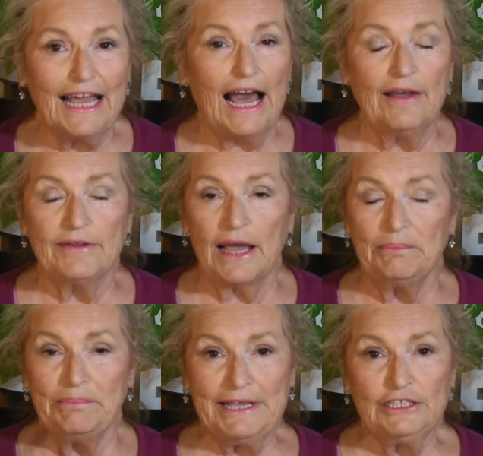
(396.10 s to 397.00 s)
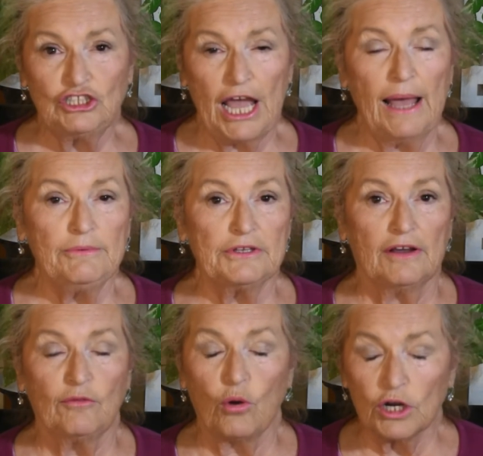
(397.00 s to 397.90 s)
I've got big jobs
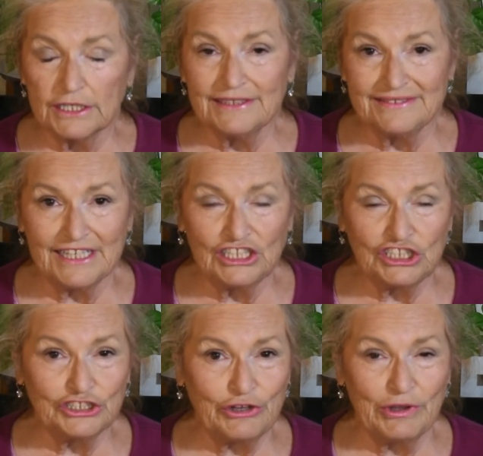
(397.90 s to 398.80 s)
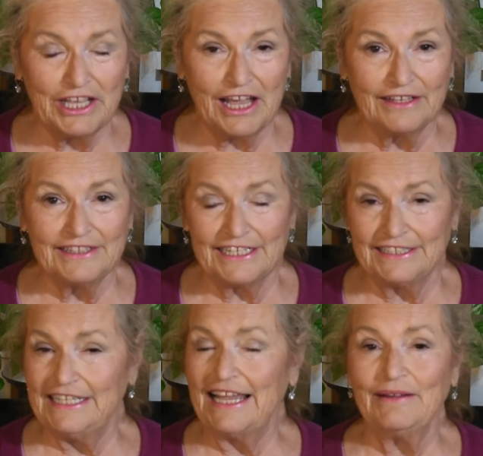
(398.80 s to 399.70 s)
of organization going on that
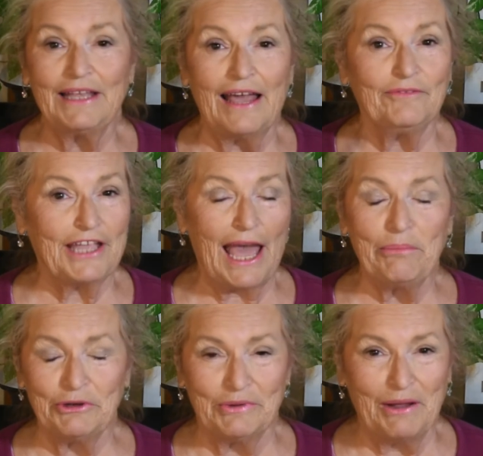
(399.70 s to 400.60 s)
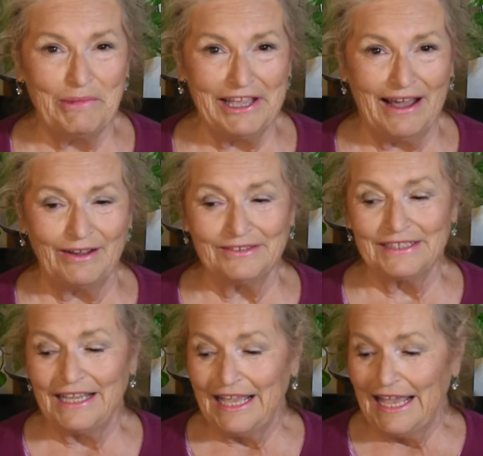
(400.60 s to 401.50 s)
have to happen around my house.
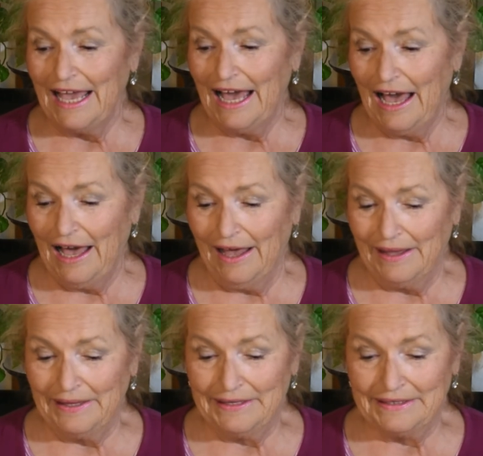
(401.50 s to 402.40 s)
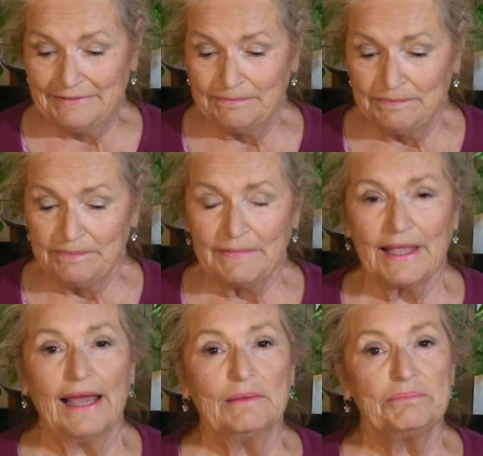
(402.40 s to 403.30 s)

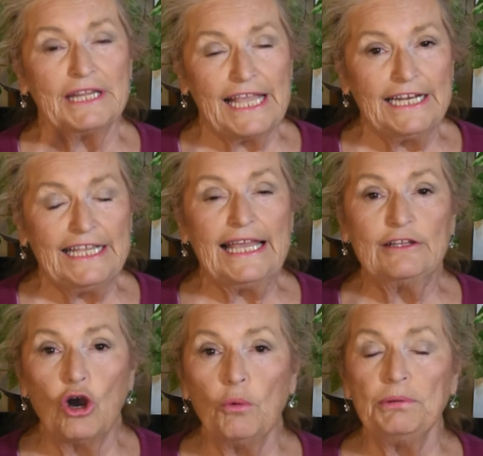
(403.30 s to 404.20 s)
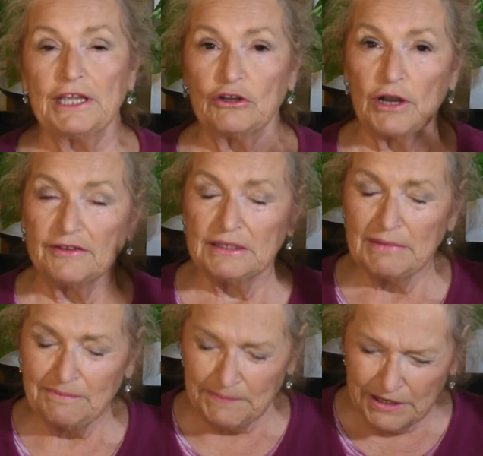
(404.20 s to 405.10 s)
I'm planning and hoping and crossing
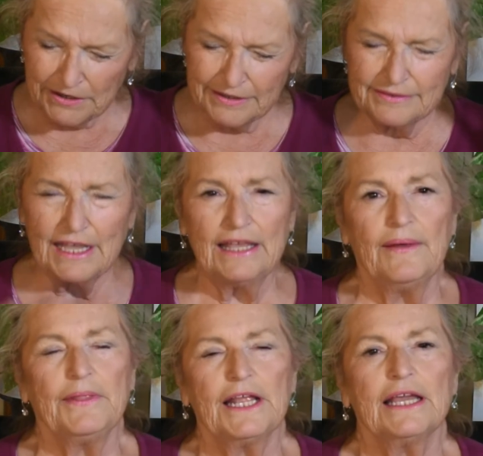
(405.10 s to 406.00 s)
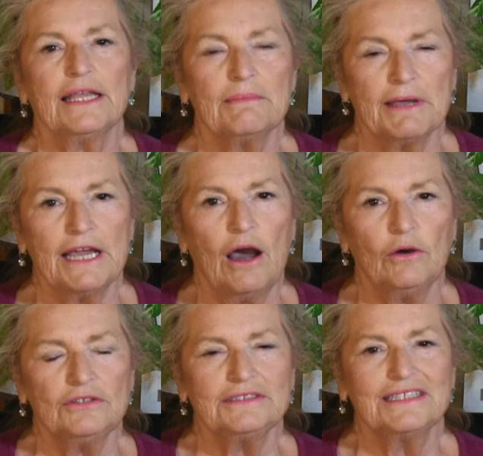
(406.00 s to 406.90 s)
my fingers that I can get my
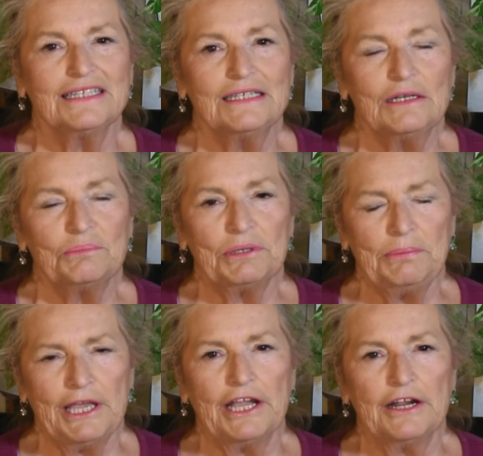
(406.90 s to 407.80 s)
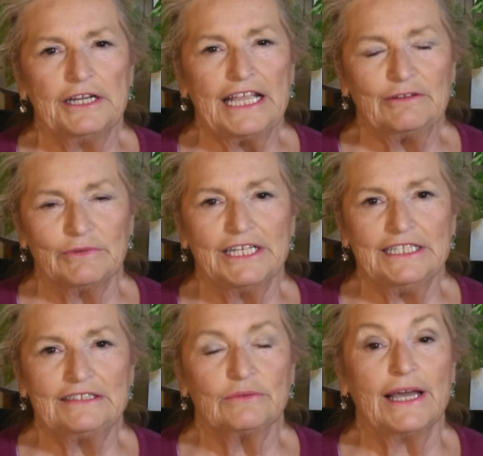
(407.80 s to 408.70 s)
house prepared and ready
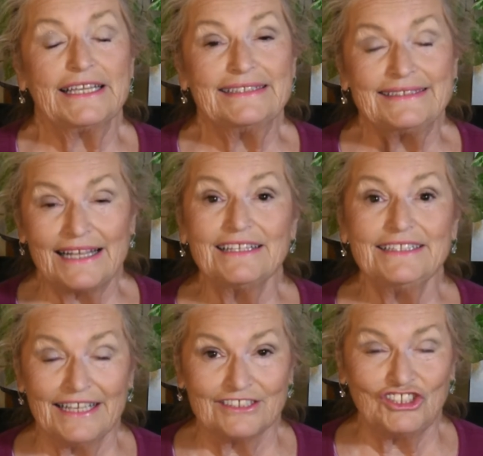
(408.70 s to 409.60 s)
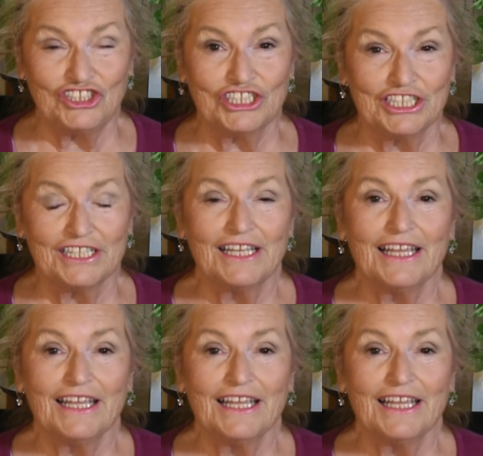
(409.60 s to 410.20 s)
so I can sell it next year.